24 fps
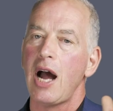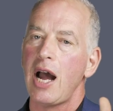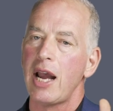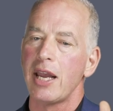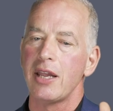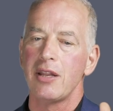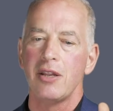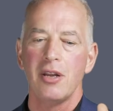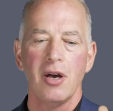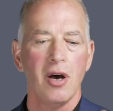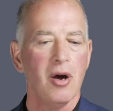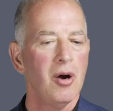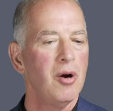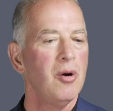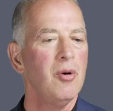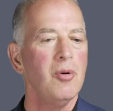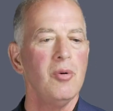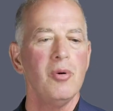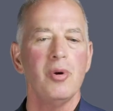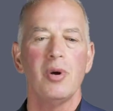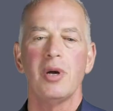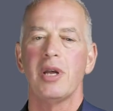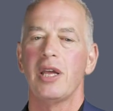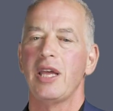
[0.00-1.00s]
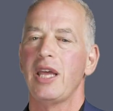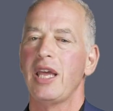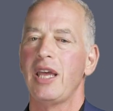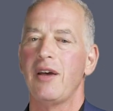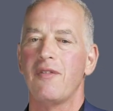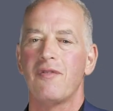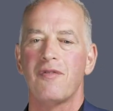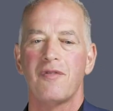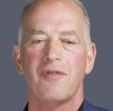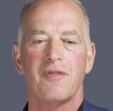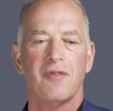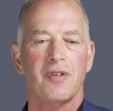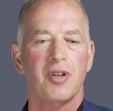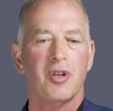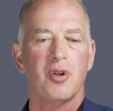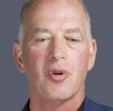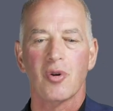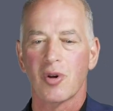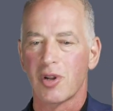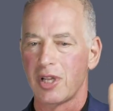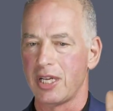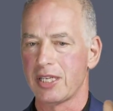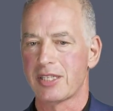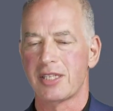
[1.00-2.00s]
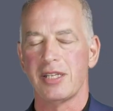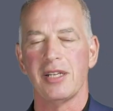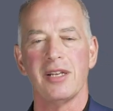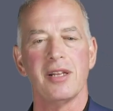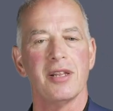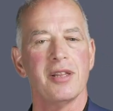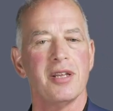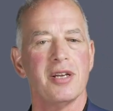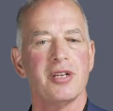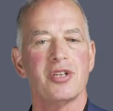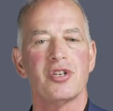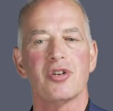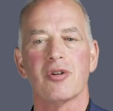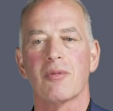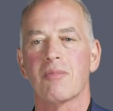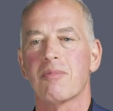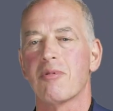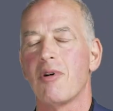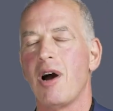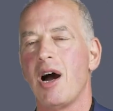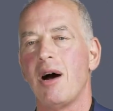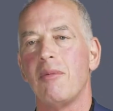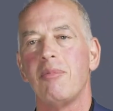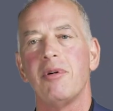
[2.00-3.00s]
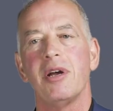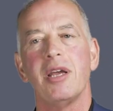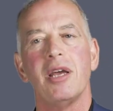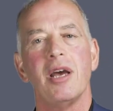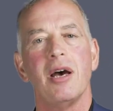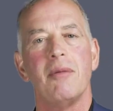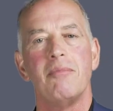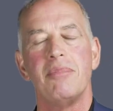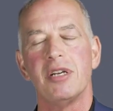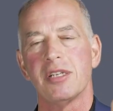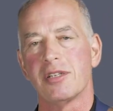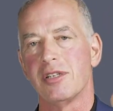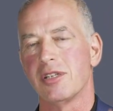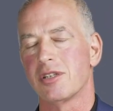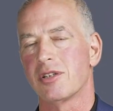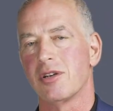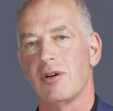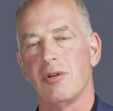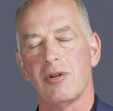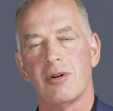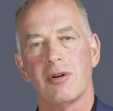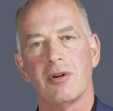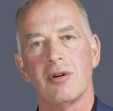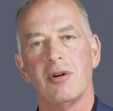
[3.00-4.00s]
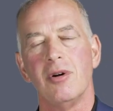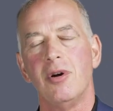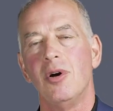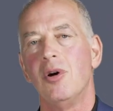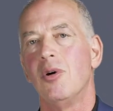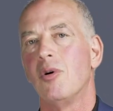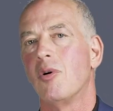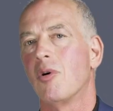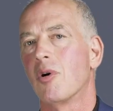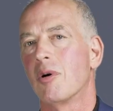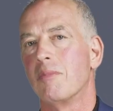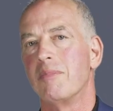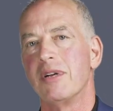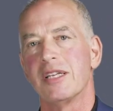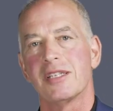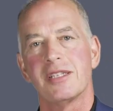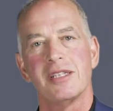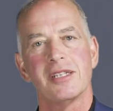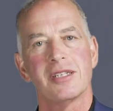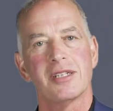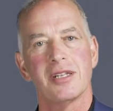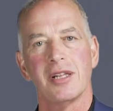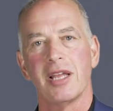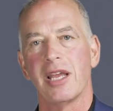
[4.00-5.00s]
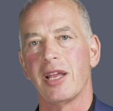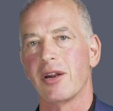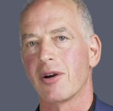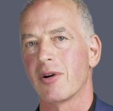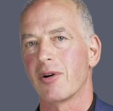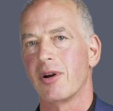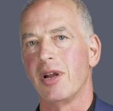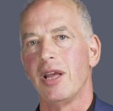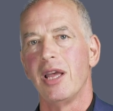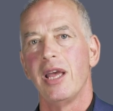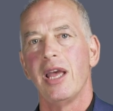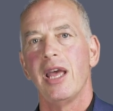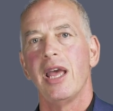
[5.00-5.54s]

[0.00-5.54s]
I know if you're listening to this, you're probably a business owner or business leader.